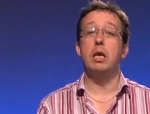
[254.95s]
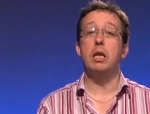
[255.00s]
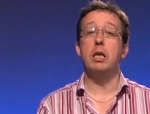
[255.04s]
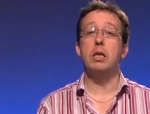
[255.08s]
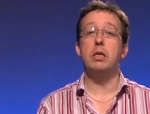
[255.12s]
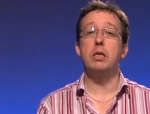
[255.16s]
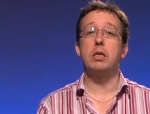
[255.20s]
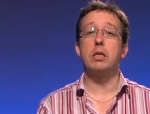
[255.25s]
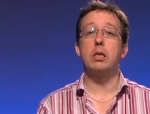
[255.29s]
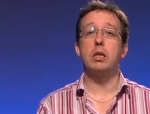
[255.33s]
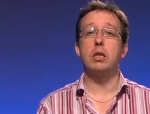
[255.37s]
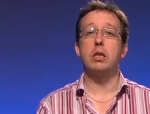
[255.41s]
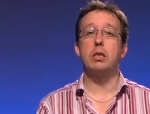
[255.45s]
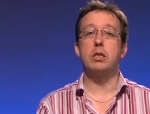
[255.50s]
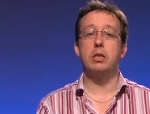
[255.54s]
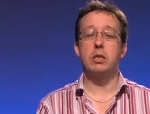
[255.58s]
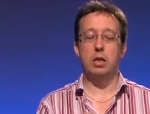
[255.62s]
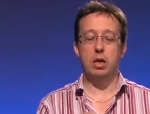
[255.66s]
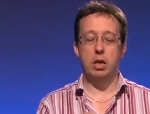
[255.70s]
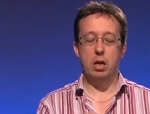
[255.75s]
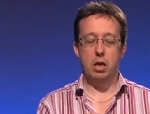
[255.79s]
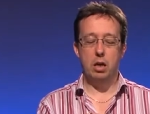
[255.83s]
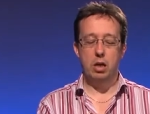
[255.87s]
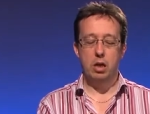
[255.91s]
is
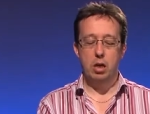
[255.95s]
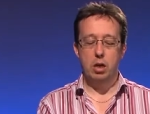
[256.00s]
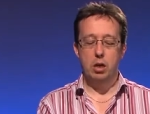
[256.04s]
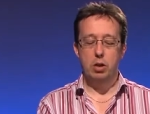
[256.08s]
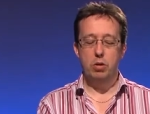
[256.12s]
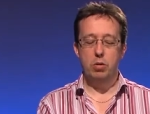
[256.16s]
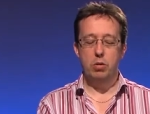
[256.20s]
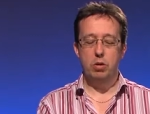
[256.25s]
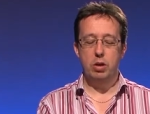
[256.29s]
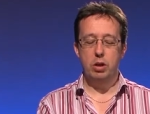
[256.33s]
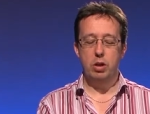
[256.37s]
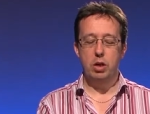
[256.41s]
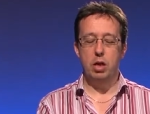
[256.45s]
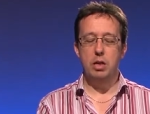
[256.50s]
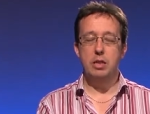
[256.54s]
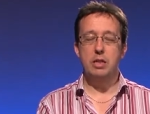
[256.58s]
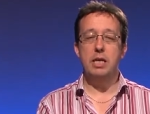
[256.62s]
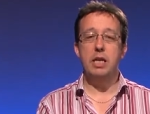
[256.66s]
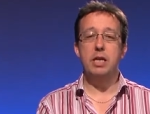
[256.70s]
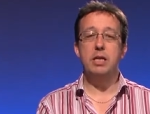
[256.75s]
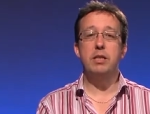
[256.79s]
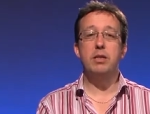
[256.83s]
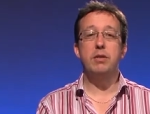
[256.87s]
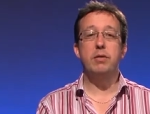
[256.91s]
that you can
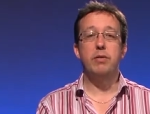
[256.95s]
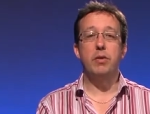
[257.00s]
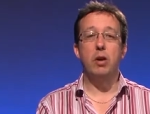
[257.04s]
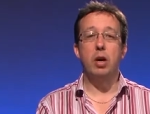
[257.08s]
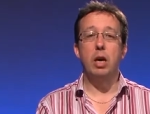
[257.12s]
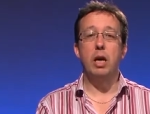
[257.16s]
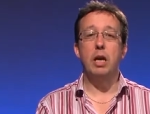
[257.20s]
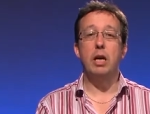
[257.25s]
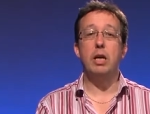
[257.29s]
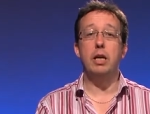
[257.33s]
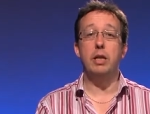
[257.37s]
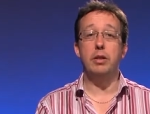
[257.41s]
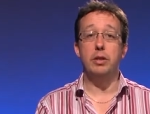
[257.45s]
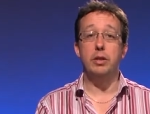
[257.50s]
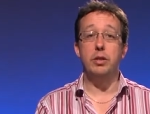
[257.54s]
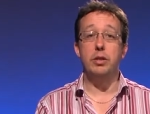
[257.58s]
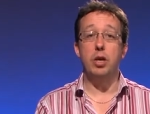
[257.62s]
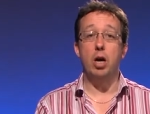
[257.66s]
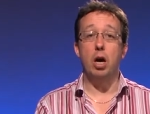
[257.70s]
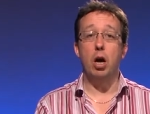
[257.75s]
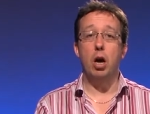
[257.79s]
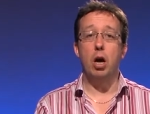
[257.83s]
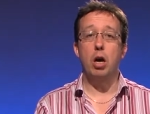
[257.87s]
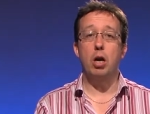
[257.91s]
identify it in the
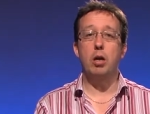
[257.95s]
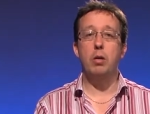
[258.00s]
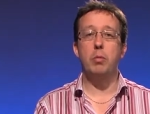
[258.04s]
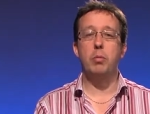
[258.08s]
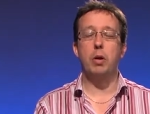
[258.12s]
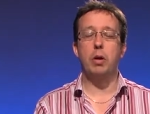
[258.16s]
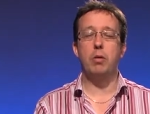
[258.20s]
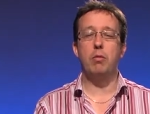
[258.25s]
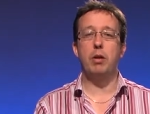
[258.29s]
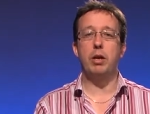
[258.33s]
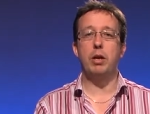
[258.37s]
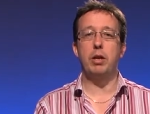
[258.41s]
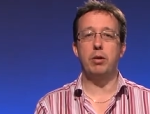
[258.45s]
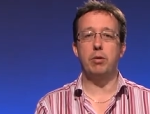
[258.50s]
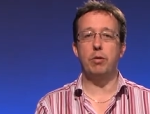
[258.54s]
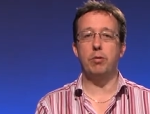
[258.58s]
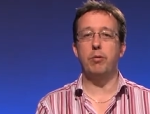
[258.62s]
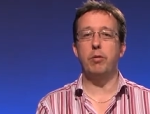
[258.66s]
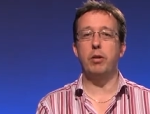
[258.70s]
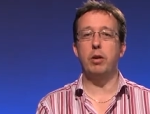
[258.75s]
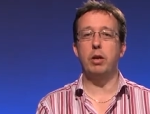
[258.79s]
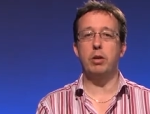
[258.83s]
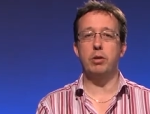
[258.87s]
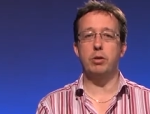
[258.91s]
dark by running your
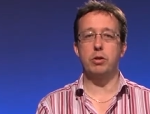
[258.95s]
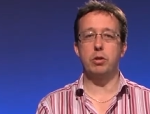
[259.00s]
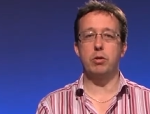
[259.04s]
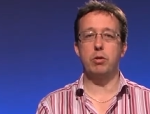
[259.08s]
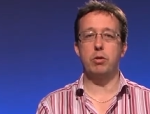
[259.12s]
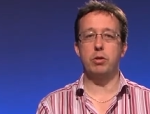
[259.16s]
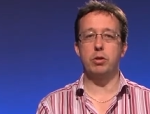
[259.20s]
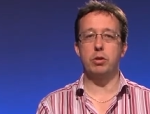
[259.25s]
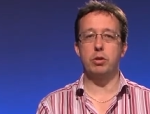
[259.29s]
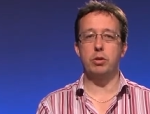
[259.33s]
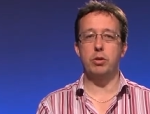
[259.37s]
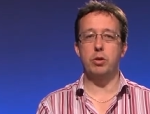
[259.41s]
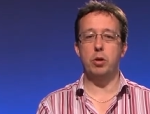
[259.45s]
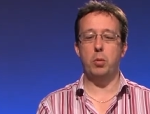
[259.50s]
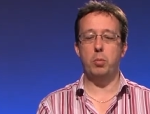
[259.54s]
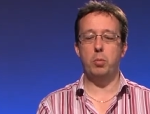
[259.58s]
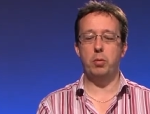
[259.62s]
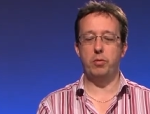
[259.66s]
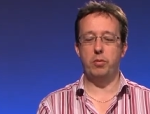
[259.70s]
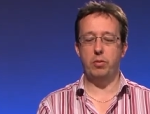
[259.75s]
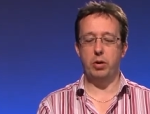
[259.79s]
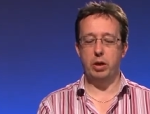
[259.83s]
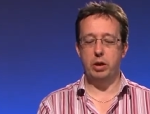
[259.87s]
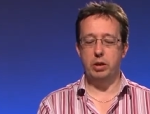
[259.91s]
fingers across the top
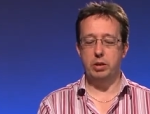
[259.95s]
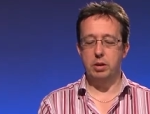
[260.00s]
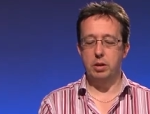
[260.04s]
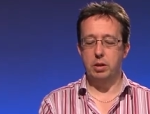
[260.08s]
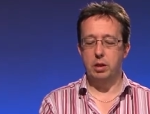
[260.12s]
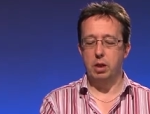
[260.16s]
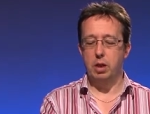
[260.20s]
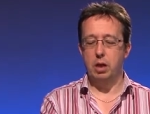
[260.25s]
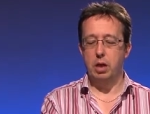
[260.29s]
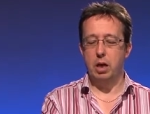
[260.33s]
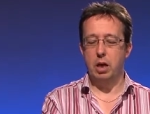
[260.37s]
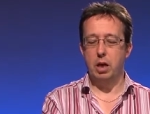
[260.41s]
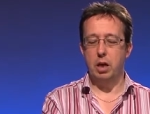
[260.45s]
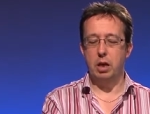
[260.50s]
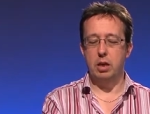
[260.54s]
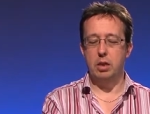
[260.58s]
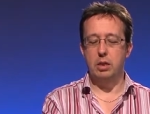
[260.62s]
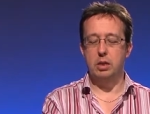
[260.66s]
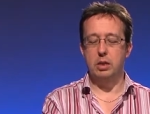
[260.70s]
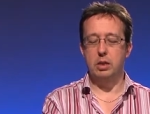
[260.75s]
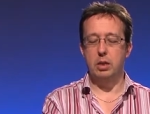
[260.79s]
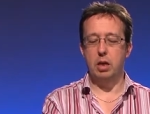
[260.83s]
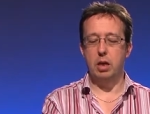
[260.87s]
of it, and